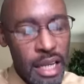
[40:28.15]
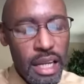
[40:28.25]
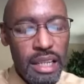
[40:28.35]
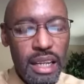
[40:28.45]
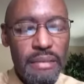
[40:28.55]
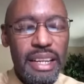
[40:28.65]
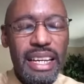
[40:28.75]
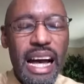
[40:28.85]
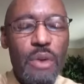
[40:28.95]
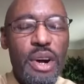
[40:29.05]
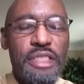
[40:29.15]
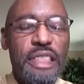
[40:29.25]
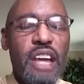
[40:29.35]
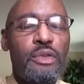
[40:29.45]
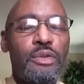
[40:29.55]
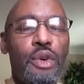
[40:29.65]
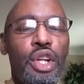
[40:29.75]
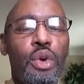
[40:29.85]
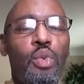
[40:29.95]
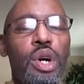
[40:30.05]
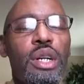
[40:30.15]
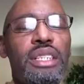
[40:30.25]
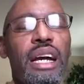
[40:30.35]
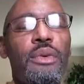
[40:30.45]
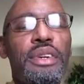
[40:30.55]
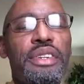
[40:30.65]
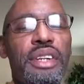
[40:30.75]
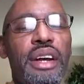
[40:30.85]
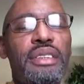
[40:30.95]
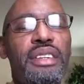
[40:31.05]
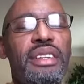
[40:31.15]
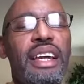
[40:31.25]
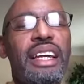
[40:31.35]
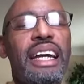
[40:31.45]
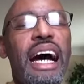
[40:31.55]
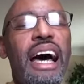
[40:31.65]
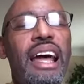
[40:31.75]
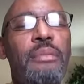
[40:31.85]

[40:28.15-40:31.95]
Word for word: Loving God, we're thankful for your word that was shared today, God.